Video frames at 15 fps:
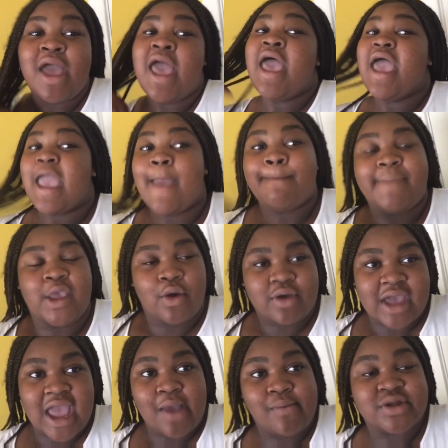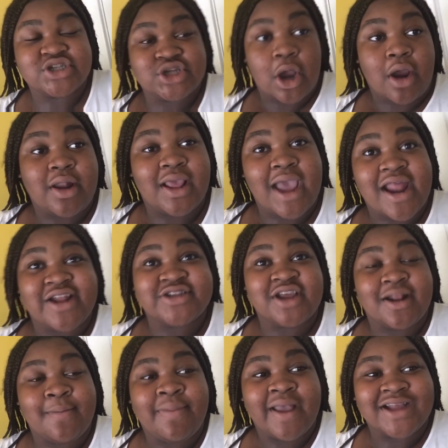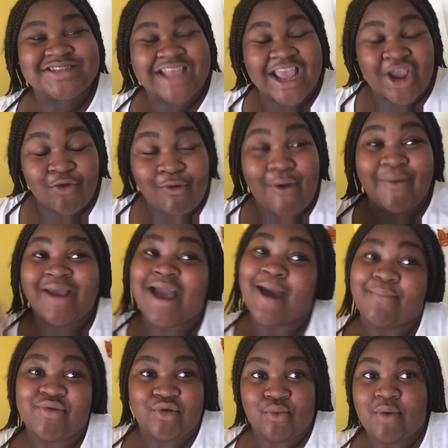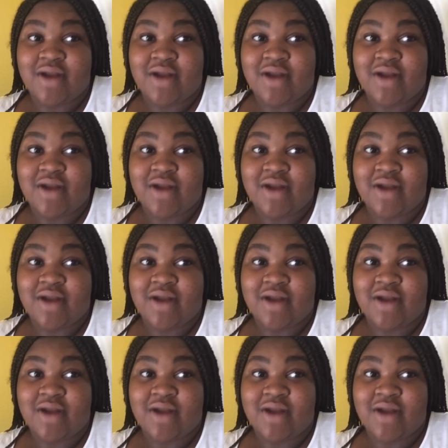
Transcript: and be okay with starting at a certain place and growing up to one